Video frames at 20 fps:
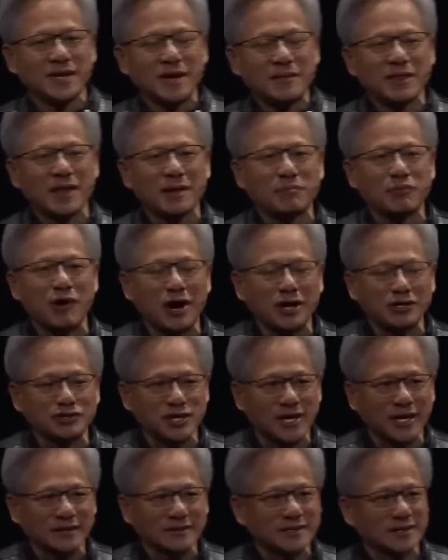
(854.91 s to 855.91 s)
The name of that
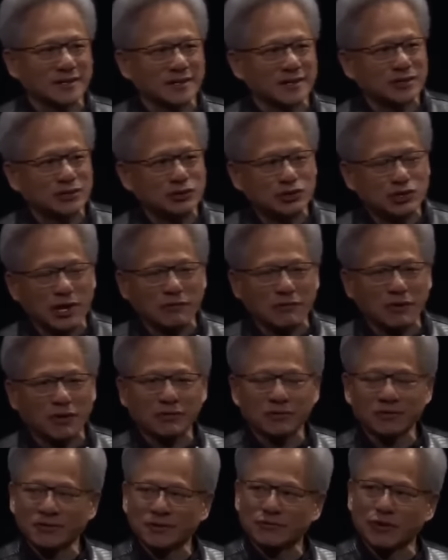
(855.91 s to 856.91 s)
project,
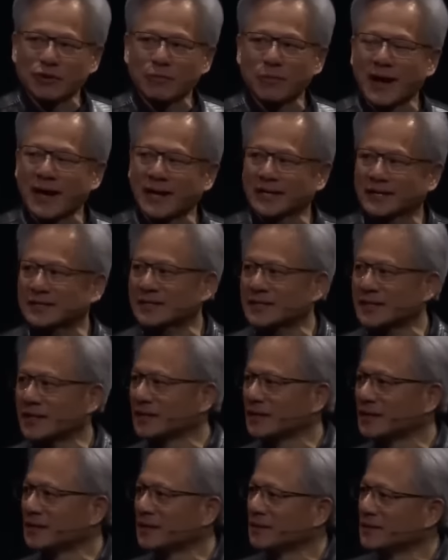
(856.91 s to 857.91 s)
General
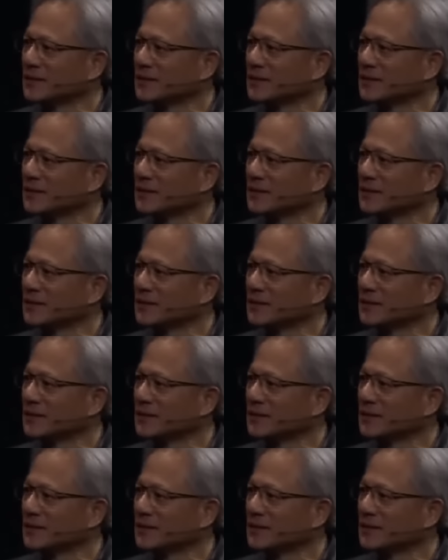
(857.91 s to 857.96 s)
Robotics